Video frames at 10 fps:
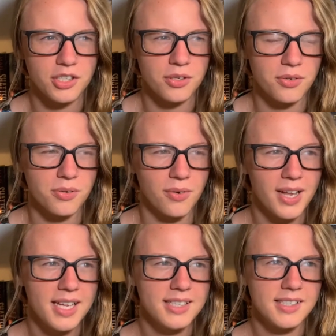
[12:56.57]
to
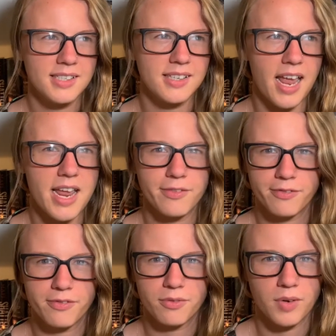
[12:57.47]
save
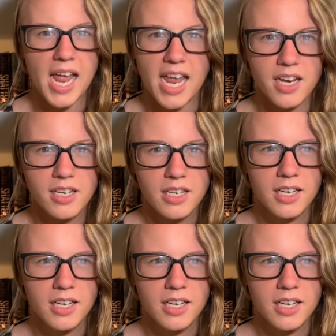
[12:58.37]
Rin.